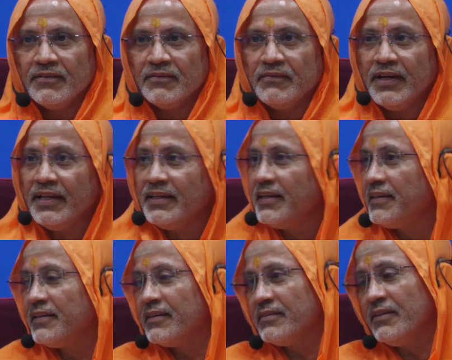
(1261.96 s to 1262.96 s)
when it
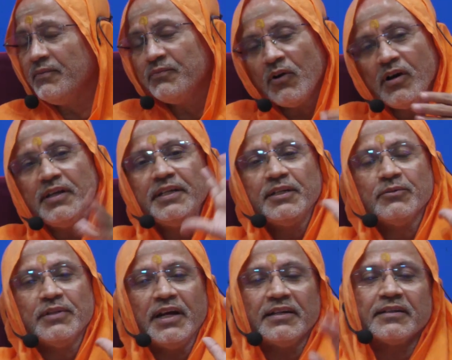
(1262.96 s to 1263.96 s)
doesn't fall into
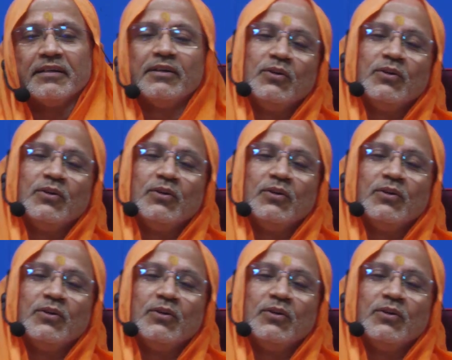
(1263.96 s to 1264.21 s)
that?